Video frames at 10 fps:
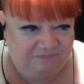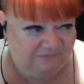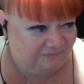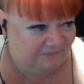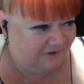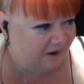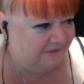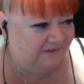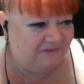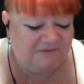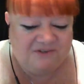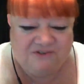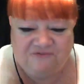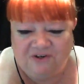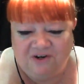Romney
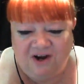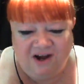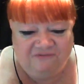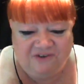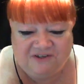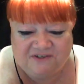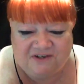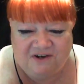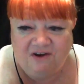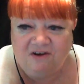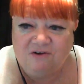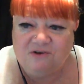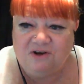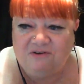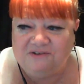runs for office, and oh
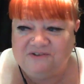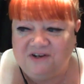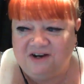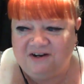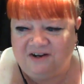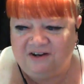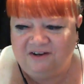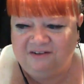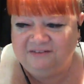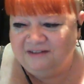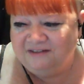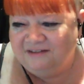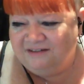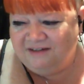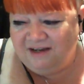no, it's not a cult.
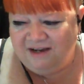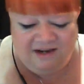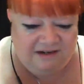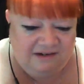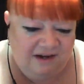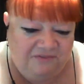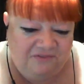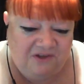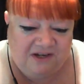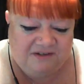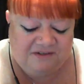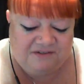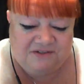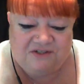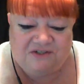And I think,
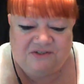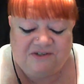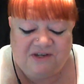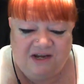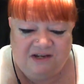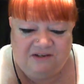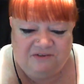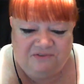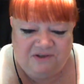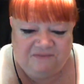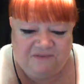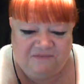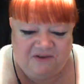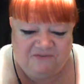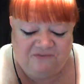did you say you think that
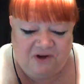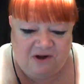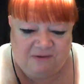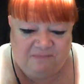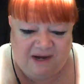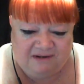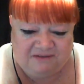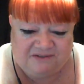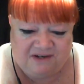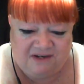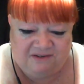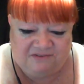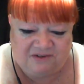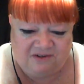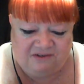they've gone back to saying
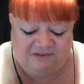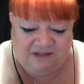it's a cult?